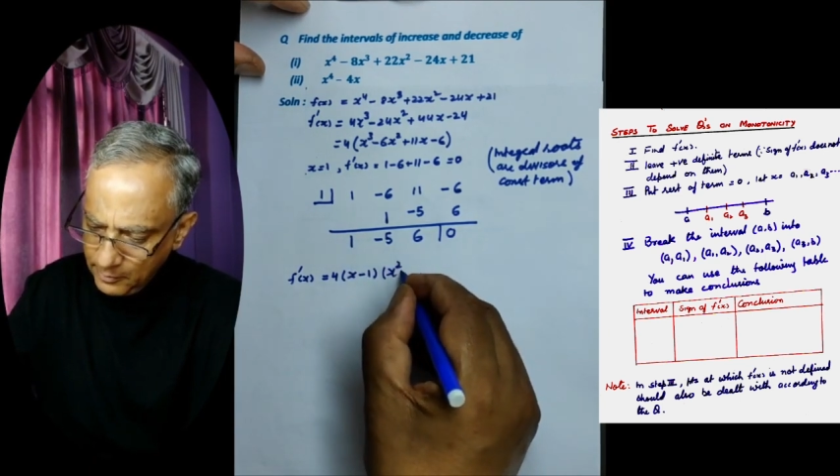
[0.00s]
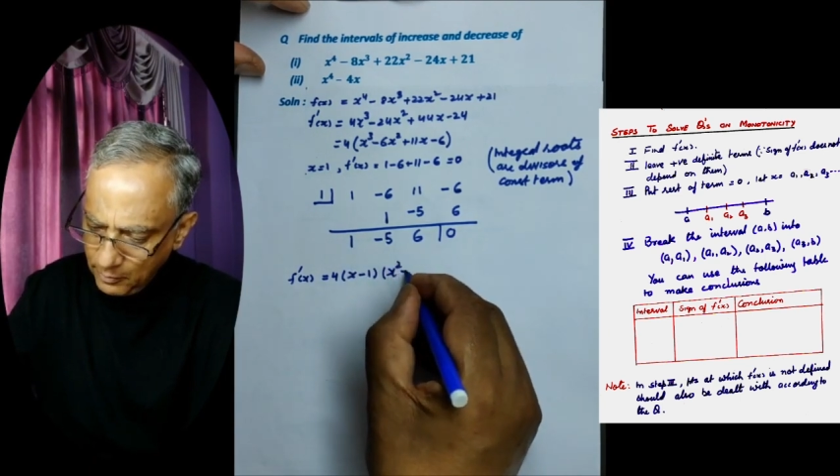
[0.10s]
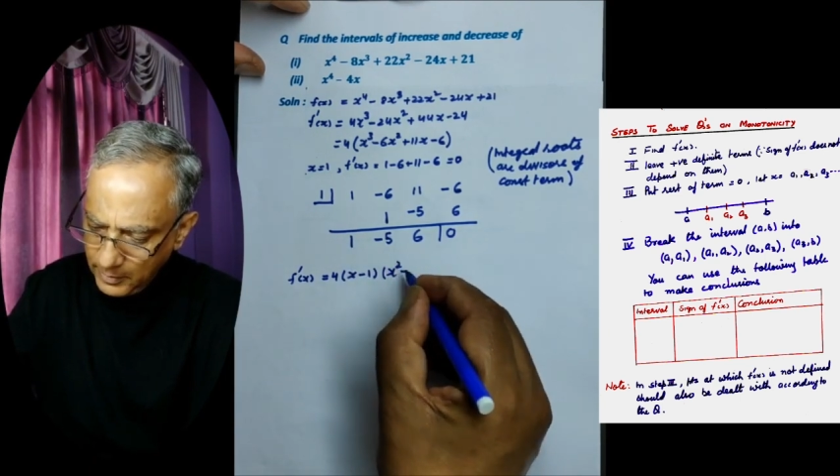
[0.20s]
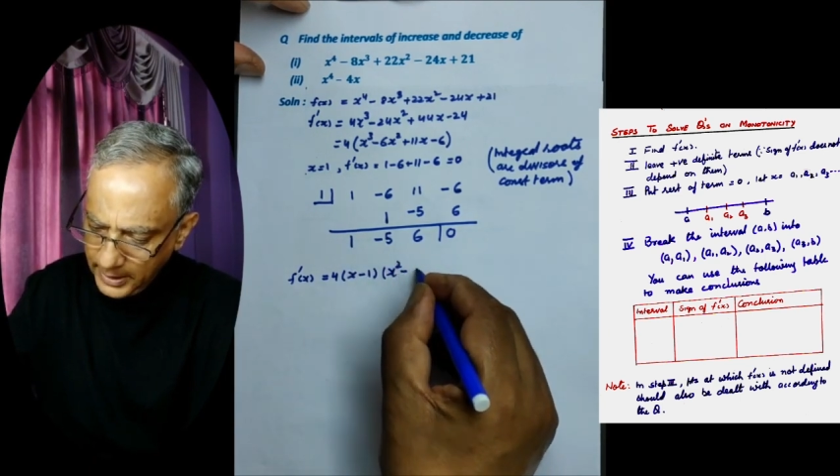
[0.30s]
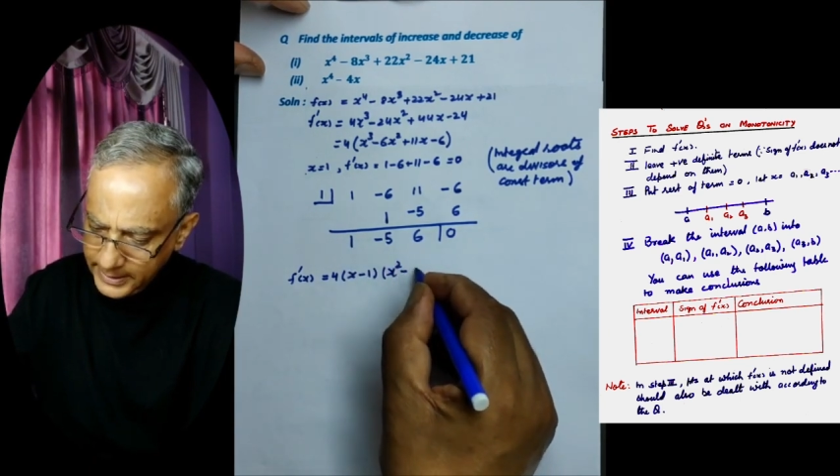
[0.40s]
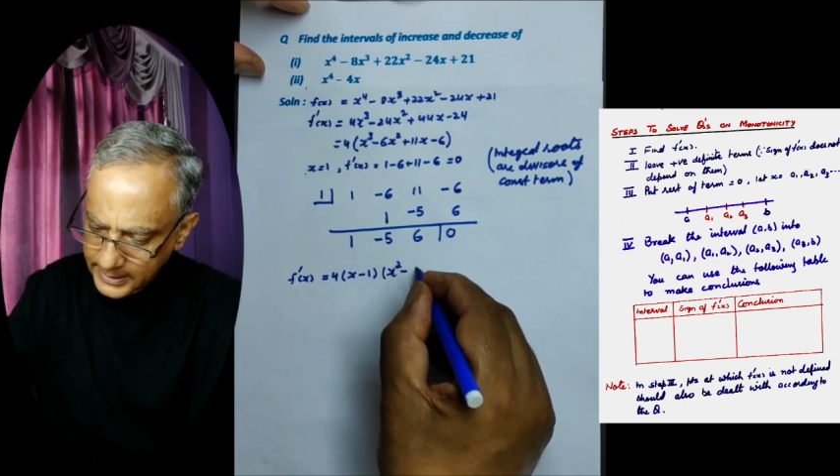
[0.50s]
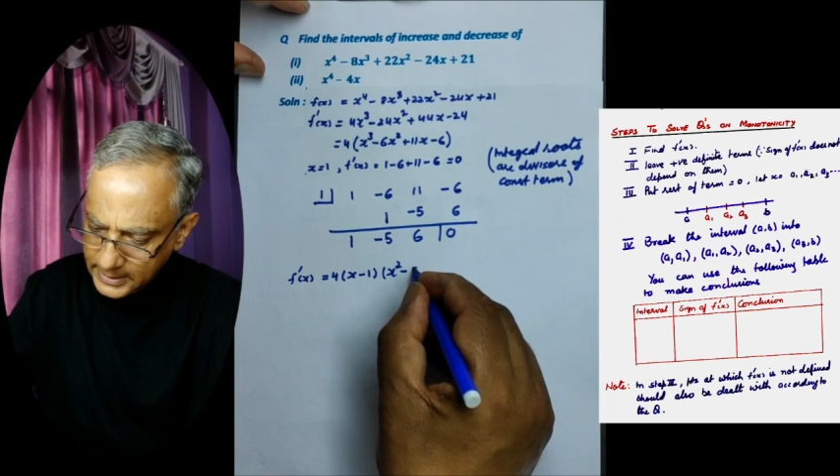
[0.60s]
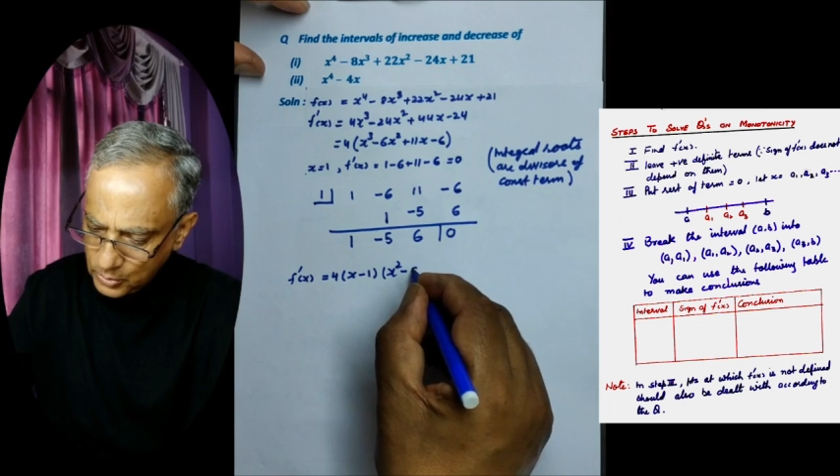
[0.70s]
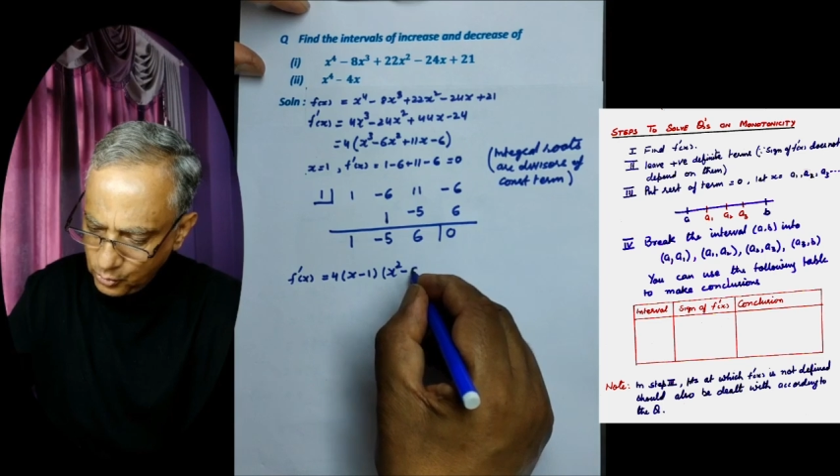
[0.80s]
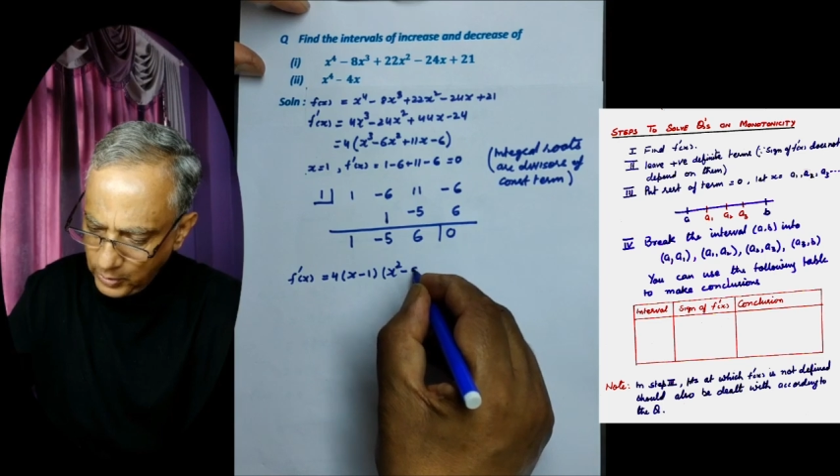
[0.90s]

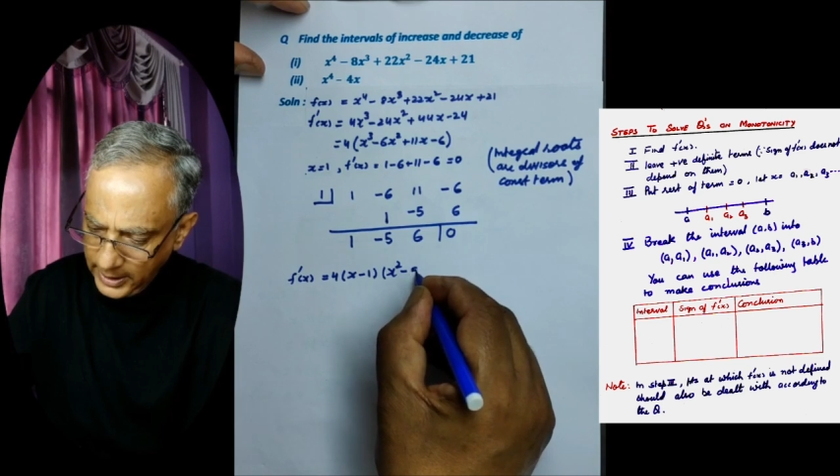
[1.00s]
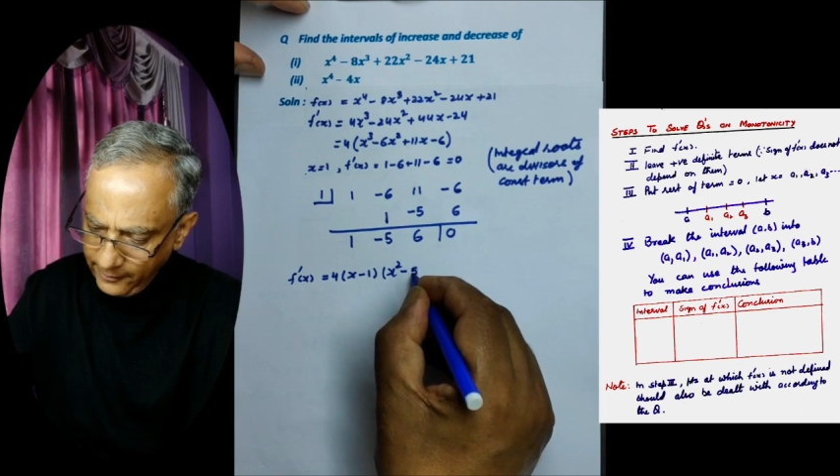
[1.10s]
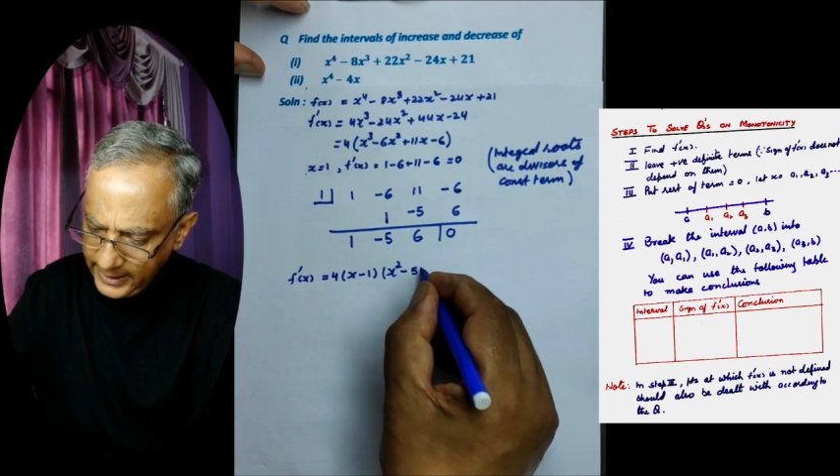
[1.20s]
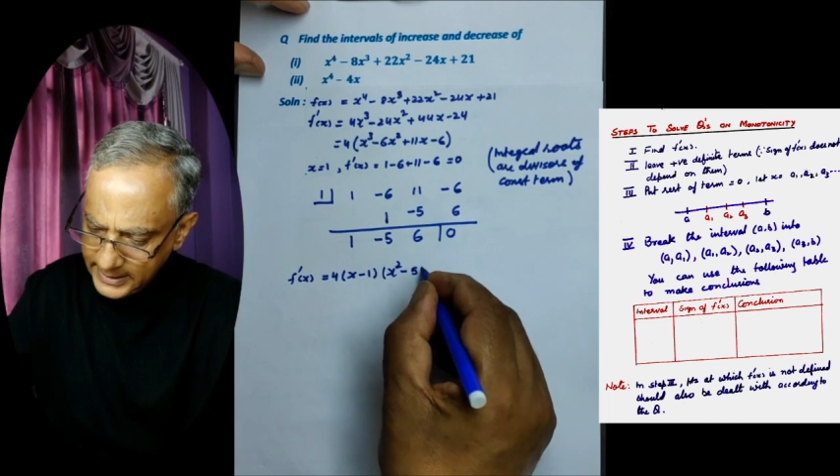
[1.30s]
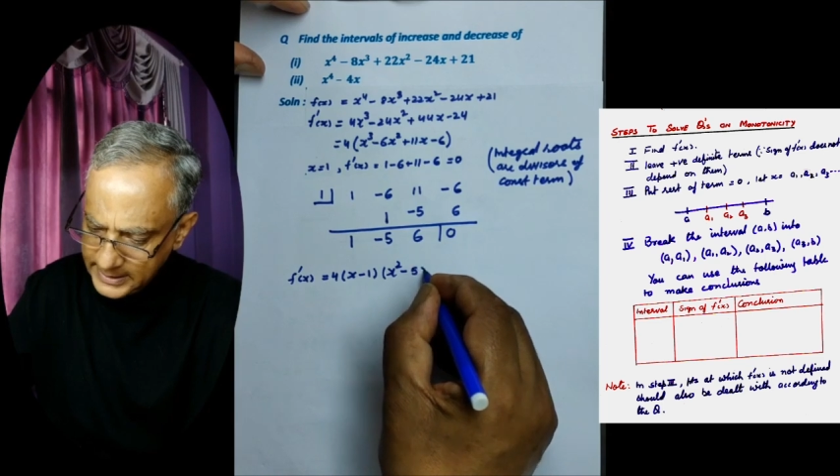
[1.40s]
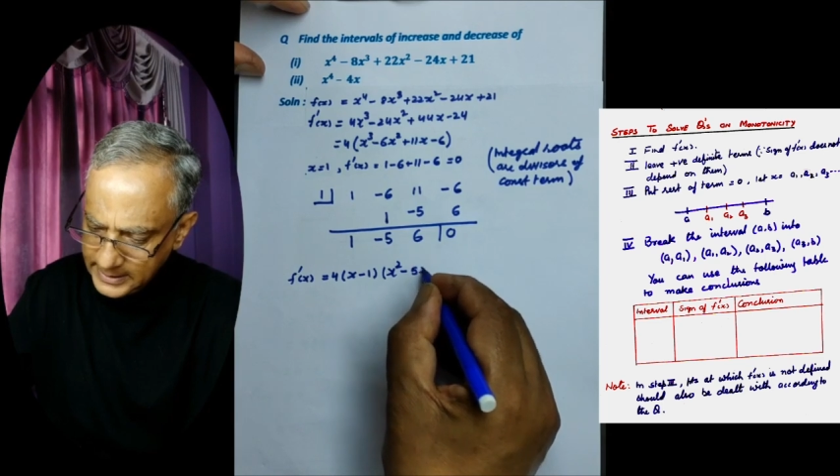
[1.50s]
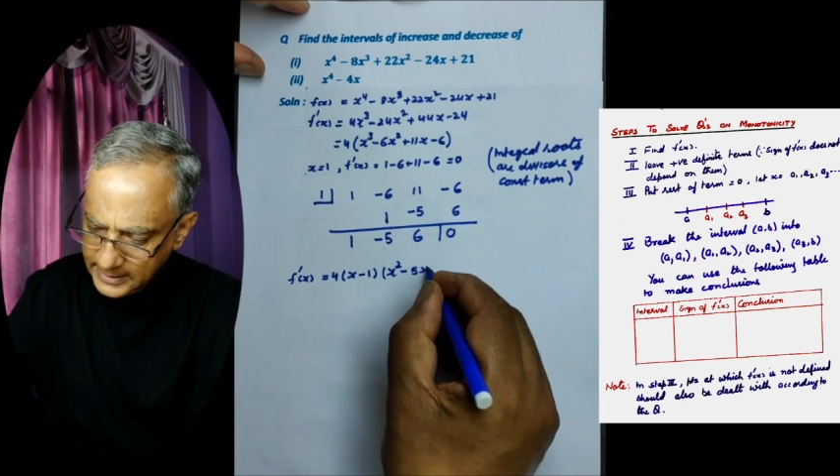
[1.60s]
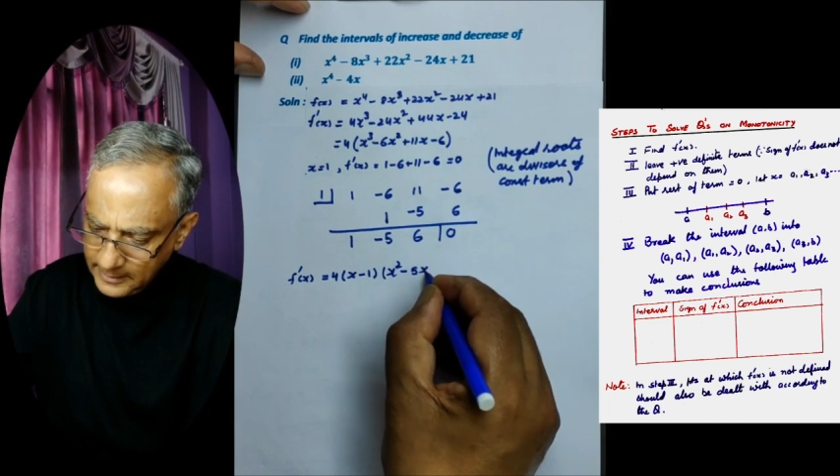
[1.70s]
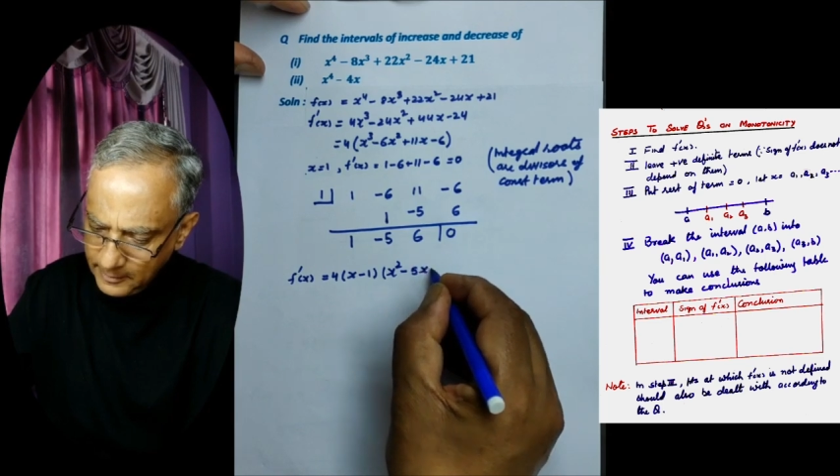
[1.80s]
minus 5x